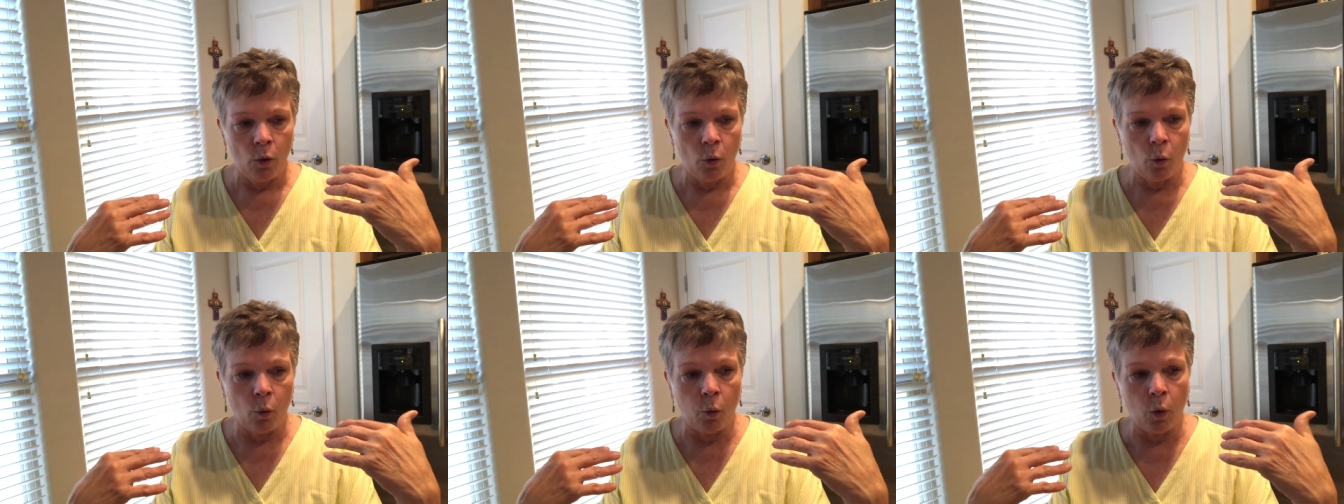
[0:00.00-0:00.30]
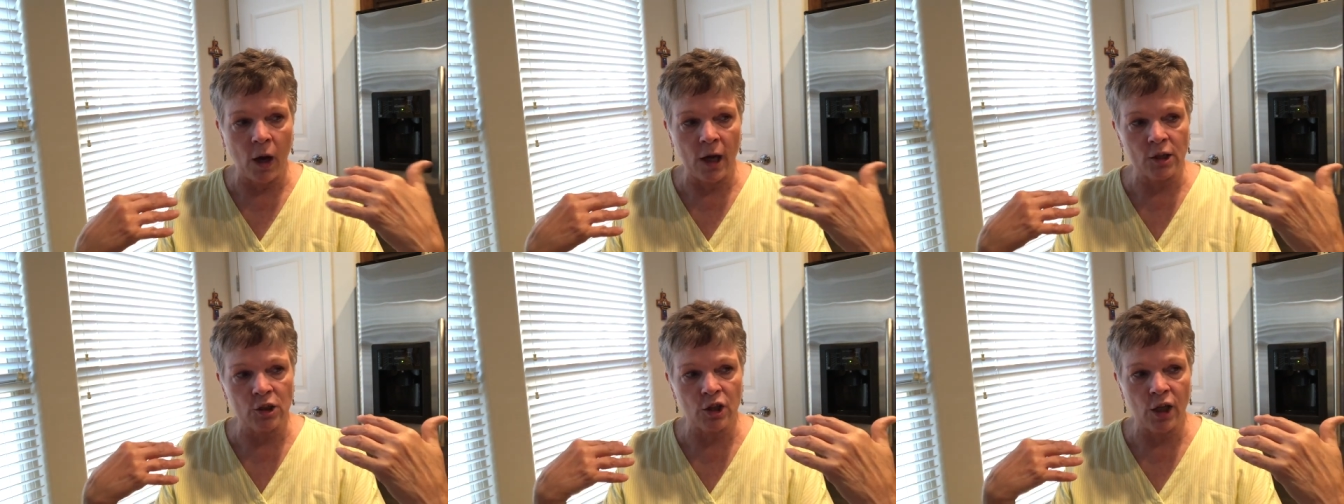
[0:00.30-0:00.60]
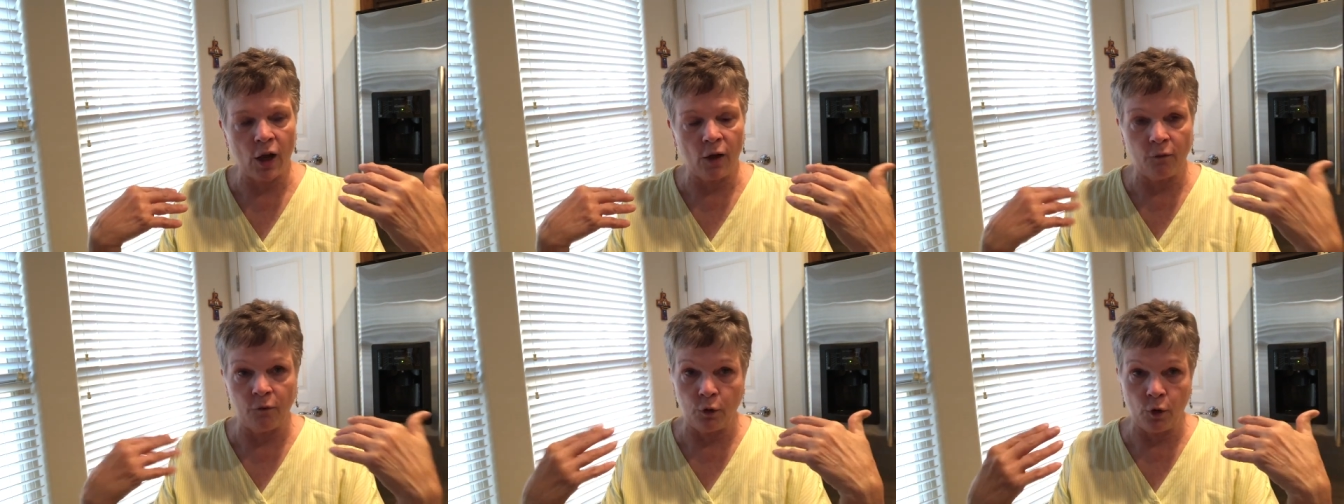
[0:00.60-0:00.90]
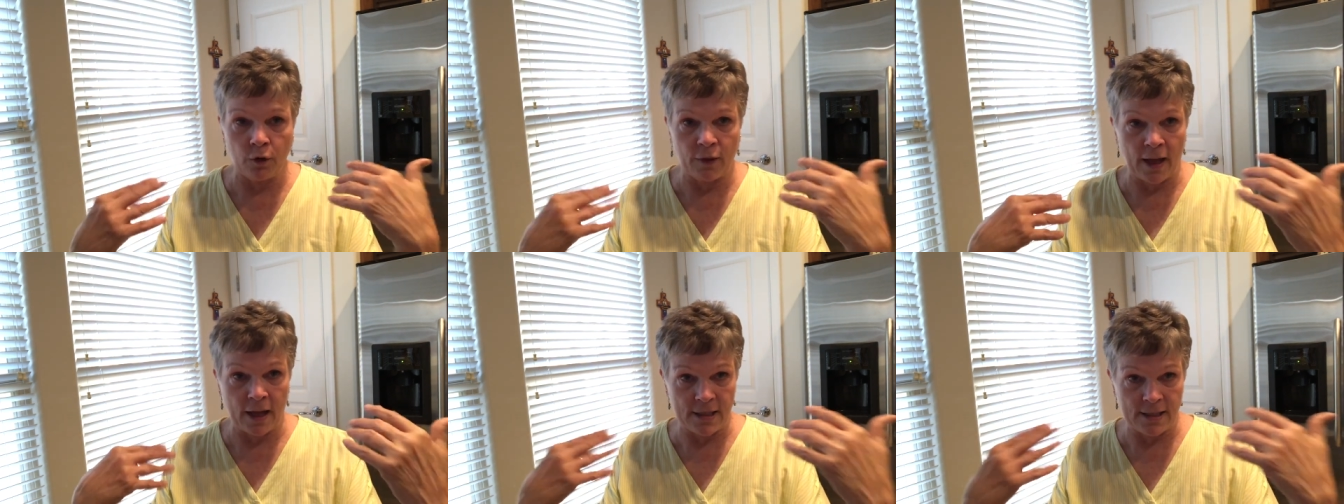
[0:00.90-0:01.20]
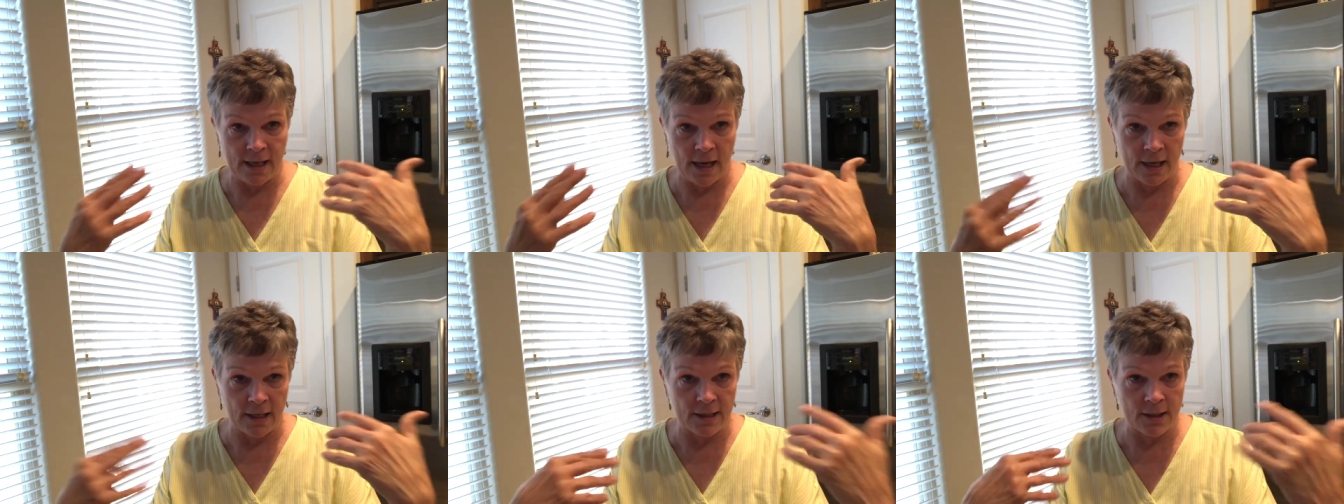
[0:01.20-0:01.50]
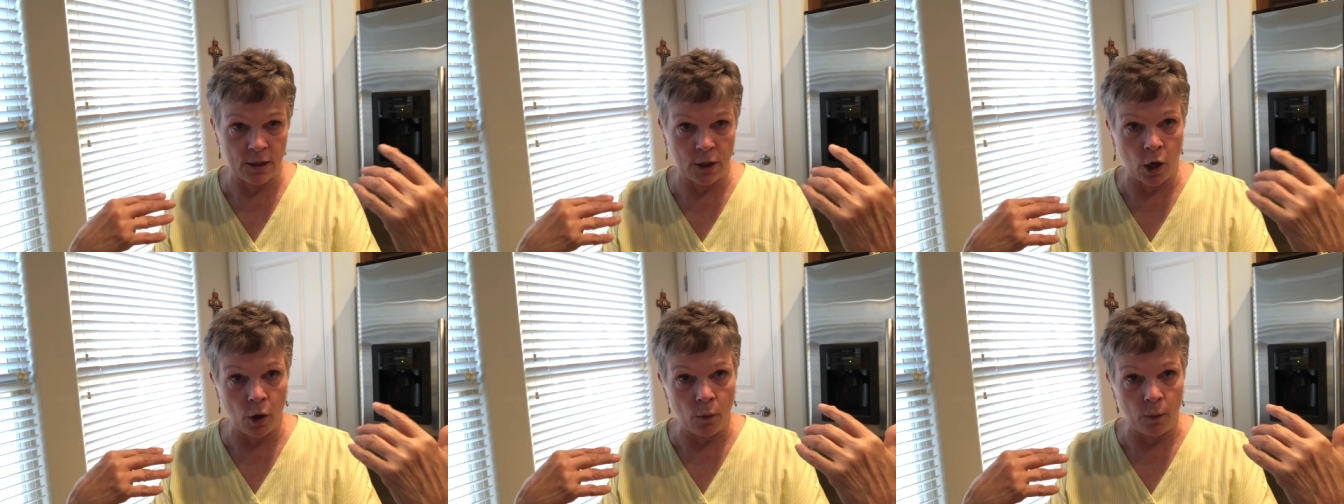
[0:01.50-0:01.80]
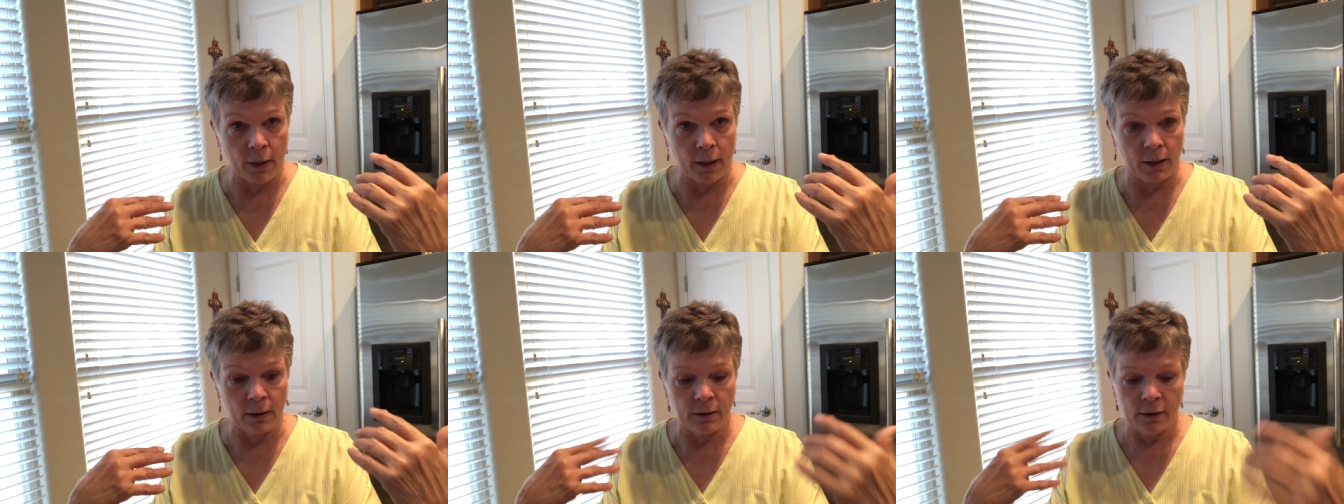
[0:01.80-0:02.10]
watch how full that tank's
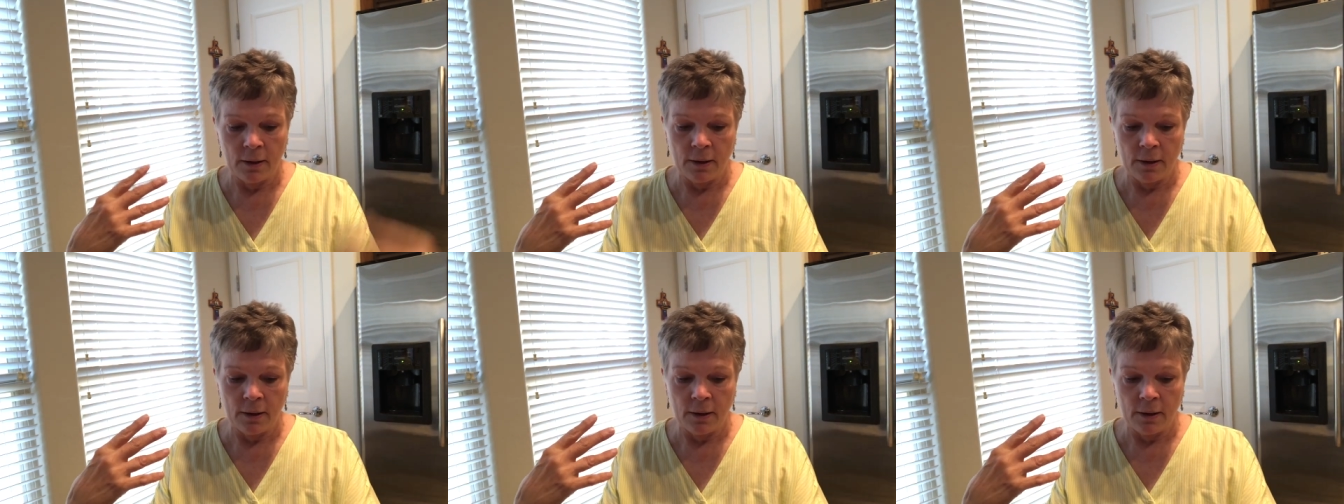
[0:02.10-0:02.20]
going.